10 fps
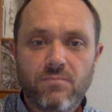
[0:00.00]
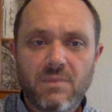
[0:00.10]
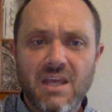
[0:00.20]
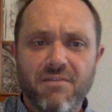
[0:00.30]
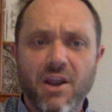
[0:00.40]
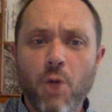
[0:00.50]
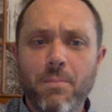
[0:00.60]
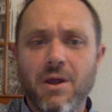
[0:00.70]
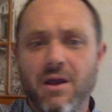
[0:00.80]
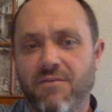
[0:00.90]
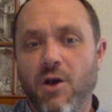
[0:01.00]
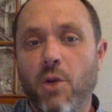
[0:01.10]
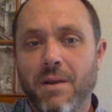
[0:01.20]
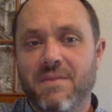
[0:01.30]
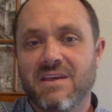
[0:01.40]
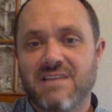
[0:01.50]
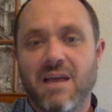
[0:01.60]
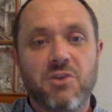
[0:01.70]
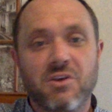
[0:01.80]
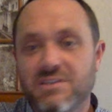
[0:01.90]
If I open up the
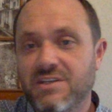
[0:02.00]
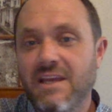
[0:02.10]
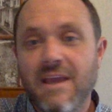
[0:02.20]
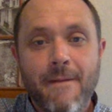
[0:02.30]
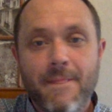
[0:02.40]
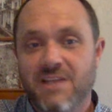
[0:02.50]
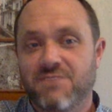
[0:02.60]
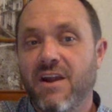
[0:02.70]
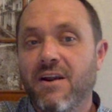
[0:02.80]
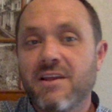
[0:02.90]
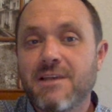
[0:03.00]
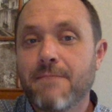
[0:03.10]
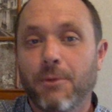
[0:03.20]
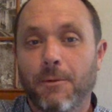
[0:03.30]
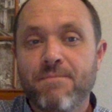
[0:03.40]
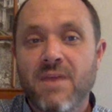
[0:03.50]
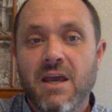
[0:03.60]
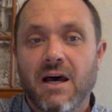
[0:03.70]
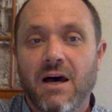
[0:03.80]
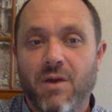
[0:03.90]
assignment, you can see it's very simple.
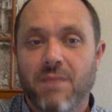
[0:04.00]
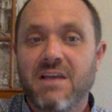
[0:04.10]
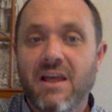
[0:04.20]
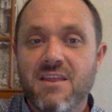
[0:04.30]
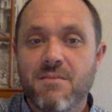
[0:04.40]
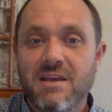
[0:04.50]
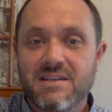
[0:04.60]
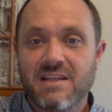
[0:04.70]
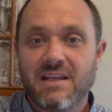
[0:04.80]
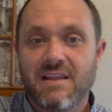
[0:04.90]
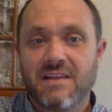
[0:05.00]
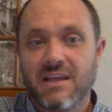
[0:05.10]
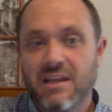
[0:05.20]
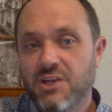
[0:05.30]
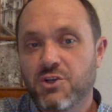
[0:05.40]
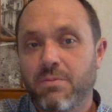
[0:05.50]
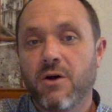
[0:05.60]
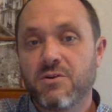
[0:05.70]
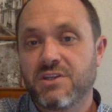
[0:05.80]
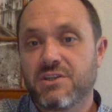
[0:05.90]
What I'm telling them is that the initial
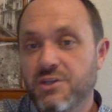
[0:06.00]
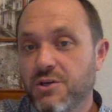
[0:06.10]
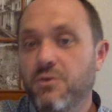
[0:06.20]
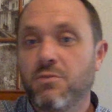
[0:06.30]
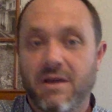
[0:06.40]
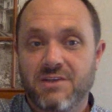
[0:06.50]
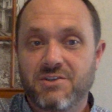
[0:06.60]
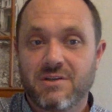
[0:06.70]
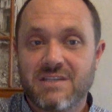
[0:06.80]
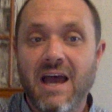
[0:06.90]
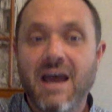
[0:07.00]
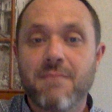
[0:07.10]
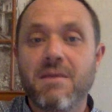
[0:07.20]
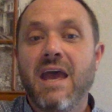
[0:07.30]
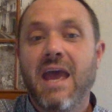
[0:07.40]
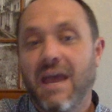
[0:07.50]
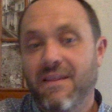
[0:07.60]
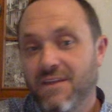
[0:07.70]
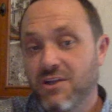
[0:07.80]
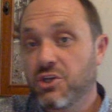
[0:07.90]
post is due by a certain time and that
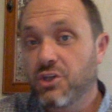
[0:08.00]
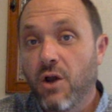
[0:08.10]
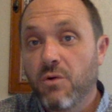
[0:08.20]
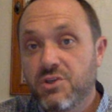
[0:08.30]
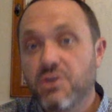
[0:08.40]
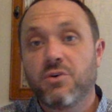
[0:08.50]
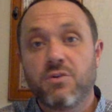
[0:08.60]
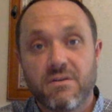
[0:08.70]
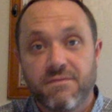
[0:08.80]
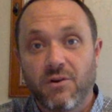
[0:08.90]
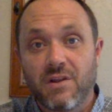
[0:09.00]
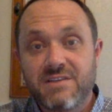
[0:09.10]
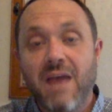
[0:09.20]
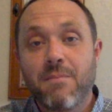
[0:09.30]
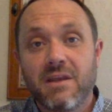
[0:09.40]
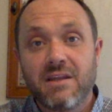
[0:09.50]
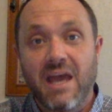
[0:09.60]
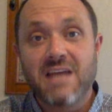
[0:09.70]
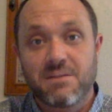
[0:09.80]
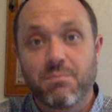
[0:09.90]
they should go to the full assignment
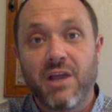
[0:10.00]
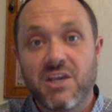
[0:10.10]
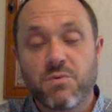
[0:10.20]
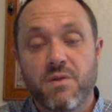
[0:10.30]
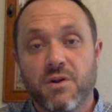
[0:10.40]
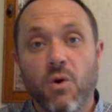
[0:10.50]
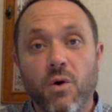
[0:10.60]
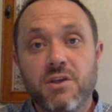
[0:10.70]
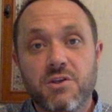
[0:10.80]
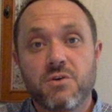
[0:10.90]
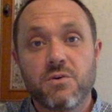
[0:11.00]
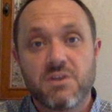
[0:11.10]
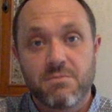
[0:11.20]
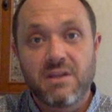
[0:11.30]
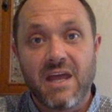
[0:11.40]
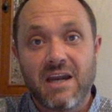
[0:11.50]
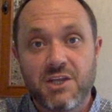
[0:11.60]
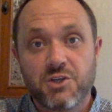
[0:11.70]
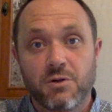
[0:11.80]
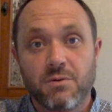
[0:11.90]
as the place where they're going to submit that
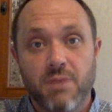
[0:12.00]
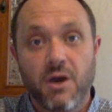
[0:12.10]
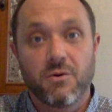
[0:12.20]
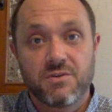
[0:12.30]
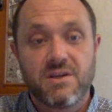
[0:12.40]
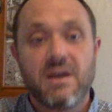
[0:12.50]
initial post.